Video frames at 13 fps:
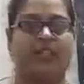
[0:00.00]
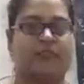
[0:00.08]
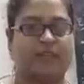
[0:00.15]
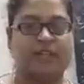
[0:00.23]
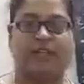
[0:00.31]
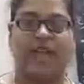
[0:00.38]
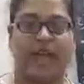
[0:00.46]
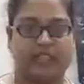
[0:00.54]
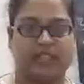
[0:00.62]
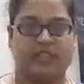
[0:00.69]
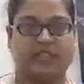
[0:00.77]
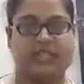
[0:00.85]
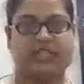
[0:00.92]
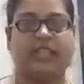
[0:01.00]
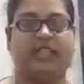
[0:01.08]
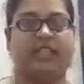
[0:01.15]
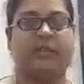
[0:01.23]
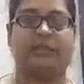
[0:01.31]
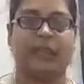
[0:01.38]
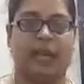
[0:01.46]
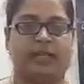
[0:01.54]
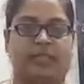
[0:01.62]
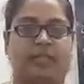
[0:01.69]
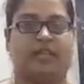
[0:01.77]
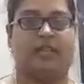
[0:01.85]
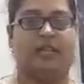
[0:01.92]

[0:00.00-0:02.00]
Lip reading: different activities in the plants.